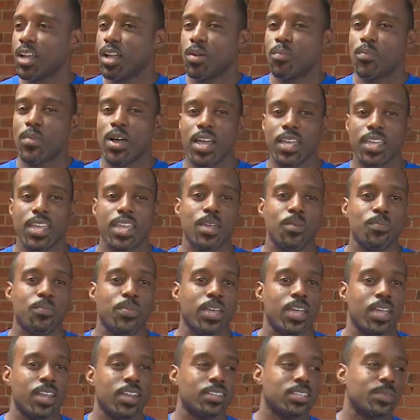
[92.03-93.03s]
My
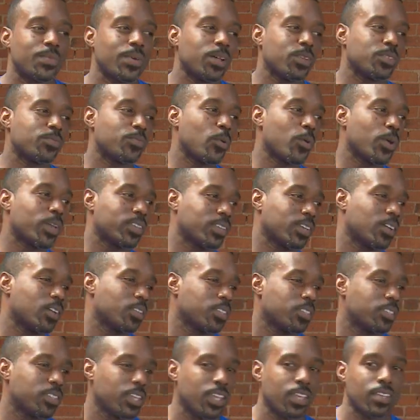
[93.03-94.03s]
campaign is about focusing on
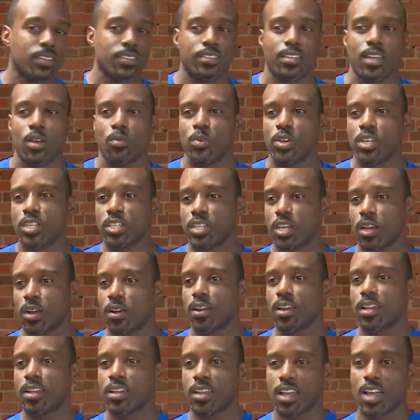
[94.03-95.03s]
the things that we
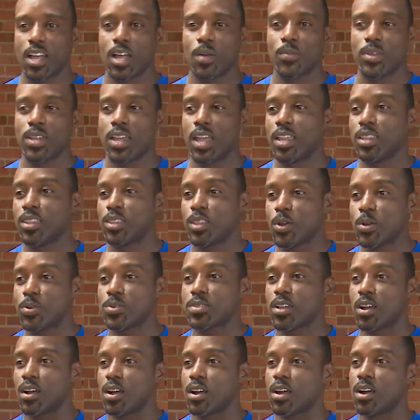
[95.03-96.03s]
share in common, and
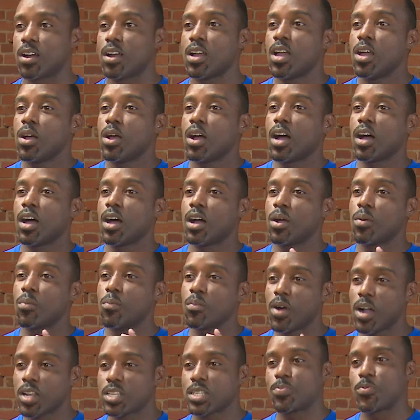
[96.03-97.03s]
those are
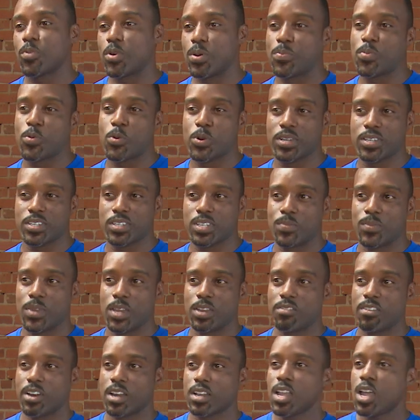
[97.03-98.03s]
much more important to
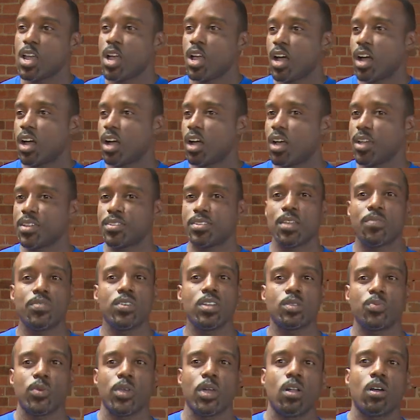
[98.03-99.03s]
me, right? As
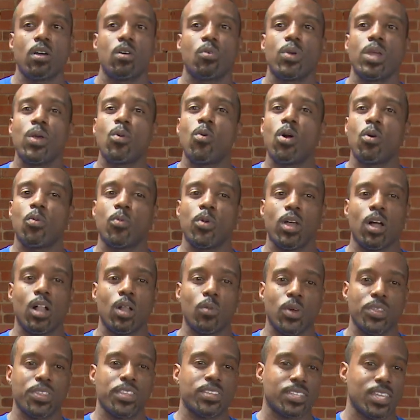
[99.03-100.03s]
different as we are, we
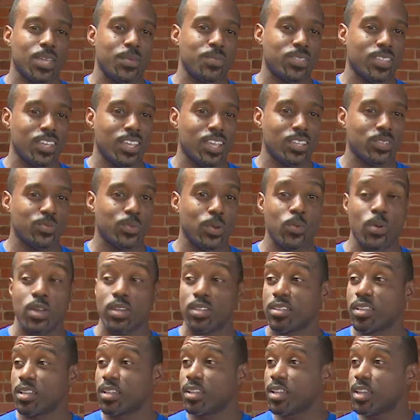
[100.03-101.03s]
all want the same things. We
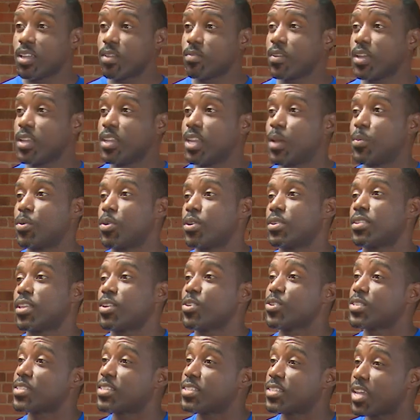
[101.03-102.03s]
want to live in neighborhoods that
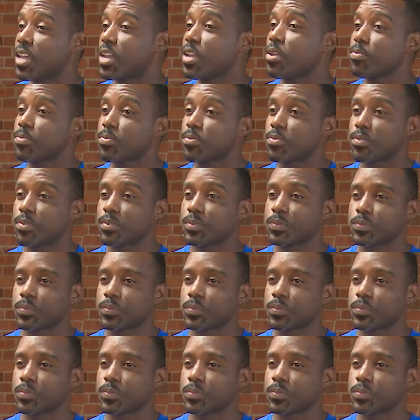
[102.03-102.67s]
are safe.